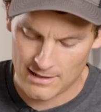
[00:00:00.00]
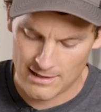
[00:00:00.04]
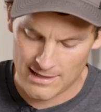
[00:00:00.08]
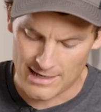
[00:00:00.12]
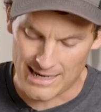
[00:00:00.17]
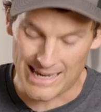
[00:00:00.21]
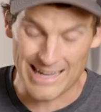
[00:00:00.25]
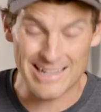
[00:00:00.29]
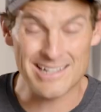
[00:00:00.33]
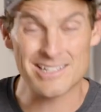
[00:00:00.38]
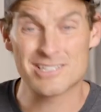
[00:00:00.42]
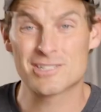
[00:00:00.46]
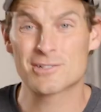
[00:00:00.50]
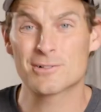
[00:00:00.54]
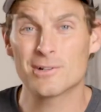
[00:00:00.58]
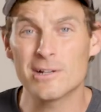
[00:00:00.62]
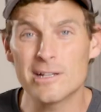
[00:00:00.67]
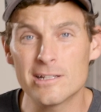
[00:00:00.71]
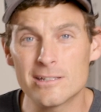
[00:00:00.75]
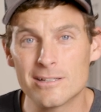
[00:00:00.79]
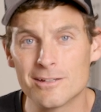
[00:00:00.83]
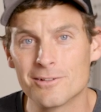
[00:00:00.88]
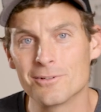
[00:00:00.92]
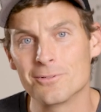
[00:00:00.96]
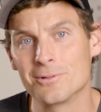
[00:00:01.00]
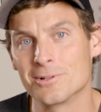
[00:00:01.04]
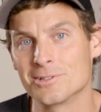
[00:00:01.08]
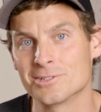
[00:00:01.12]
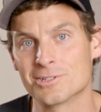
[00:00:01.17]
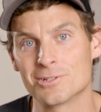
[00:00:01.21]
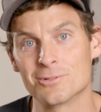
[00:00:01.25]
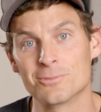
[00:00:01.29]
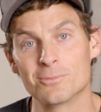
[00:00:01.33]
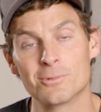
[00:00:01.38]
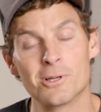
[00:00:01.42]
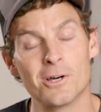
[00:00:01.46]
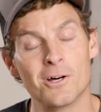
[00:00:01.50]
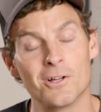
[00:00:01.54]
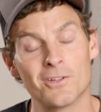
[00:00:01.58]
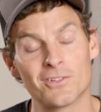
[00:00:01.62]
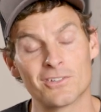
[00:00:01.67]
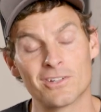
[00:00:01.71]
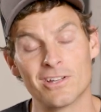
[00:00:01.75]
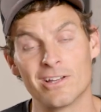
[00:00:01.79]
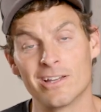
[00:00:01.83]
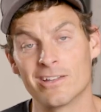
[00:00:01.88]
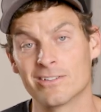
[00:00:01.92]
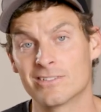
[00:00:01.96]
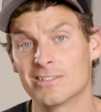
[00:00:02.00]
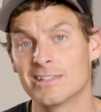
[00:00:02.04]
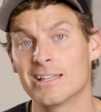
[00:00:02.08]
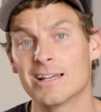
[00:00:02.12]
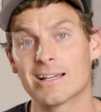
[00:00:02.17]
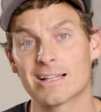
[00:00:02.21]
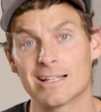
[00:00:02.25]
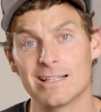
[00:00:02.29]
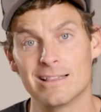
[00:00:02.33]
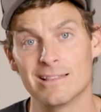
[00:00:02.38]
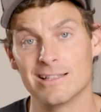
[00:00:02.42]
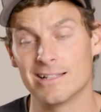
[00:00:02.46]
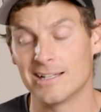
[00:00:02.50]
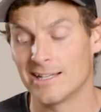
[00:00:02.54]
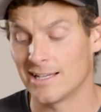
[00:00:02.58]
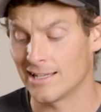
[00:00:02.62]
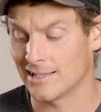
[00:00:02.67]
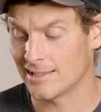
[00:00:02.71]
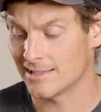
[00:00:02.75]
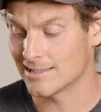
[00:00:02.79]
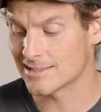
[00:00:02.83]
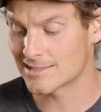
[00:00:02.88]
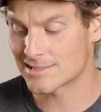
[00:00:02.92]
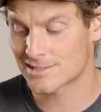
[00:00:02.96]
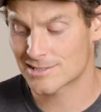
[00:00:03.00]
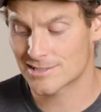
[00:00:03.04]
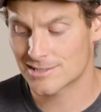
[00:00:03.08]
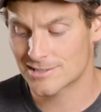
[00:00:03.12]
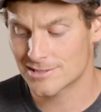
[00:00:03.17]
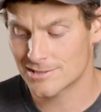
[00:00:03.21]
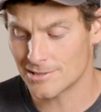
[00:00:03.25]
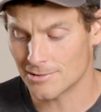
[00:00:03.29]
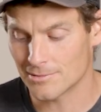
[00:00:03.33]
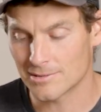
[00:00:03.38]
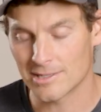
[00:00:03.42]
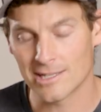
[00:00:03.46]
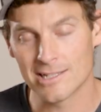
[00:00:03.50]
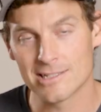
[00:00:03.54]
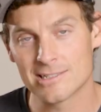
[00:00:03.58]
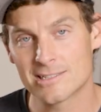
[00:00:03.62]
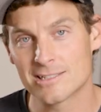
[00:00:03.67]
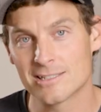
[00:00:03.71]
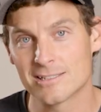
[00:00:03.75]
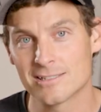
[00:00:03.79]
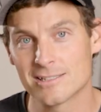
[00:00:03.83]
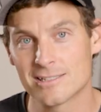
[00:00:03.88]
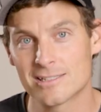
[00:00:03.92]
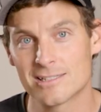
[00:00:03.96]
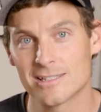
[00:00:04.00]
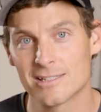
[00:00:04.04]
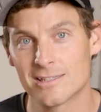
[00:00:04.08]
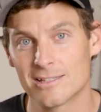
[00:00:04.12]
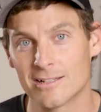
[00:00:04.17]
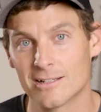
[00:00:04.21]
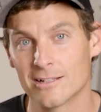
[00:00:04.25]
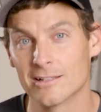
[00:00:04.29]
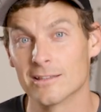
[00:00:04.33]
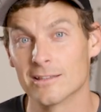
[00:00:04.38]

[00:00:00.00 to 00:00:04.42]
And it's great to do on Zoom calls, guys, not gonna lie. It's so nice to just sit there and